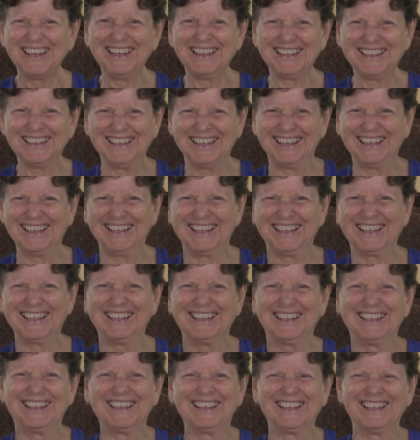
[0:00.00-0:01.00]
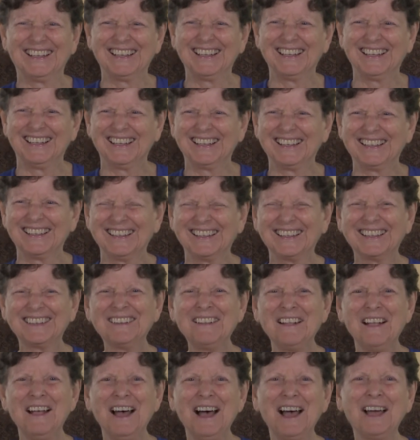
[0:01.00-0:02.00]

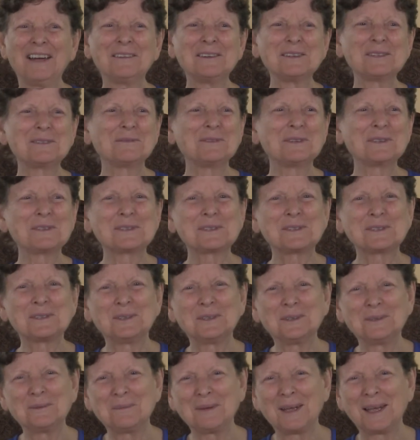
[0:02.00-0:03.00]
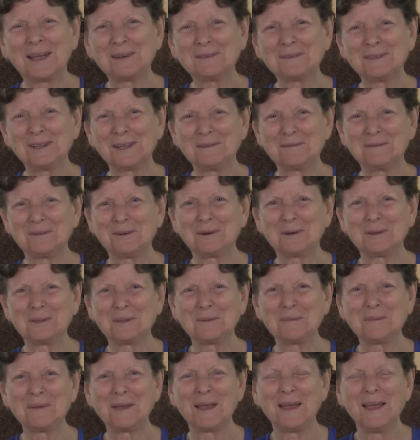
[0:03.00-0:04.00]
I always feel so badly for
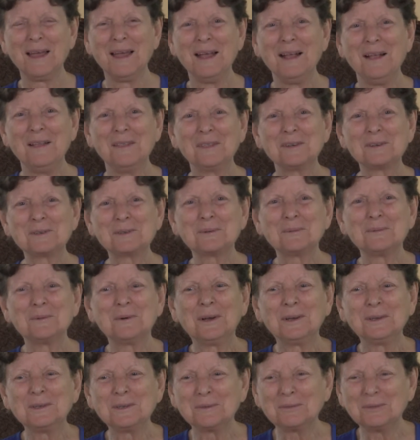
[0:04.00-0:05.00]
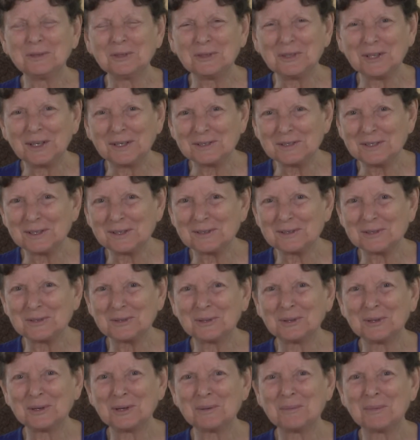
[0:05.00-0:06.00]
them. There's a wonderful, touching
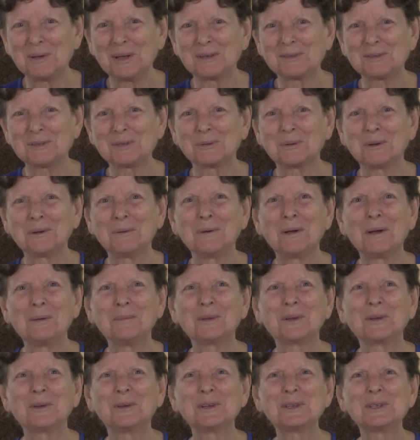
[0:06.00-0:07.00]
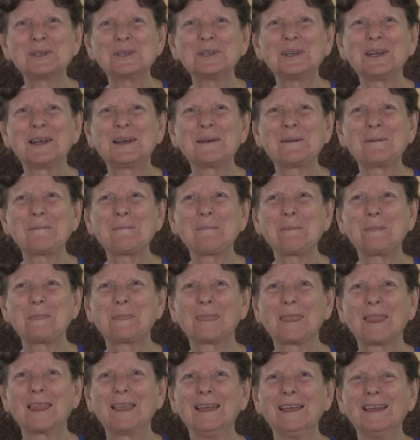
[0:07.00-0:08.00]
story about Sri Ramakrishna
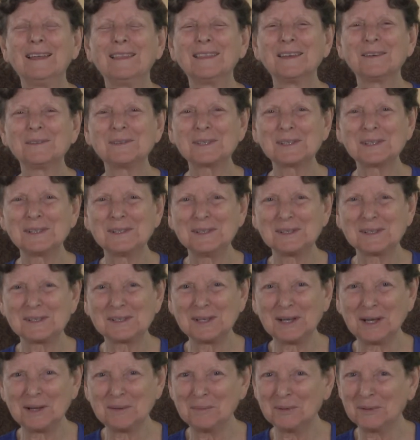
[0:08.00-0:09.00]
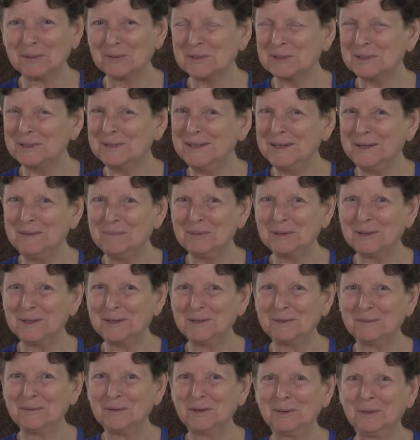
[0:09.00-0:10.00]
There was a disciple who was deeply
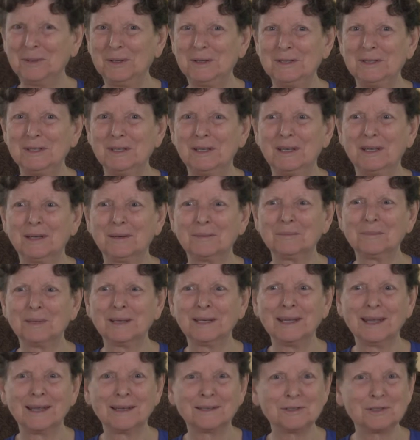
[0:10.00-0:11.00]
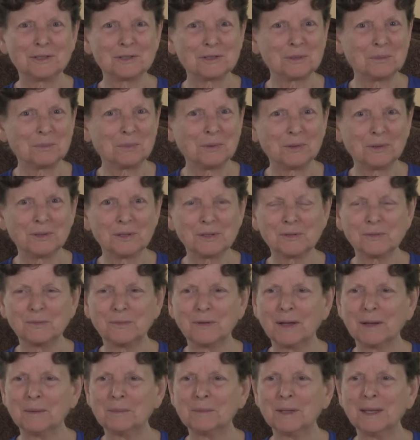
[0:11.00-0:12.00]
devoted to him, but he had to support his
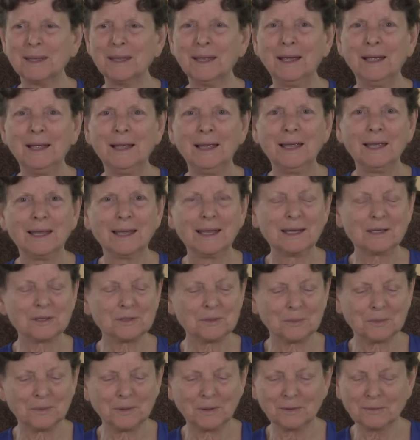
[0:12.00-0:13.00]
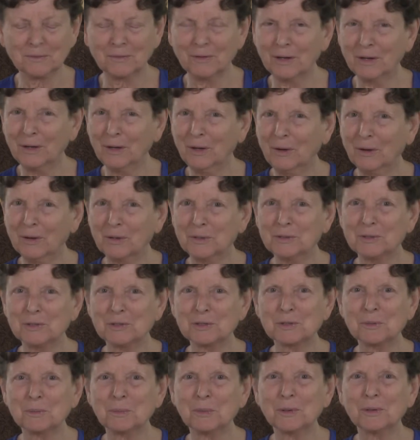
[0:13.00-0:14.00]
family. He had to work very hard to
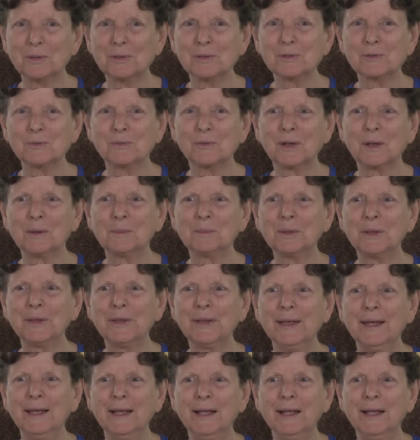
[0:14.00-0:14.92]
support his family.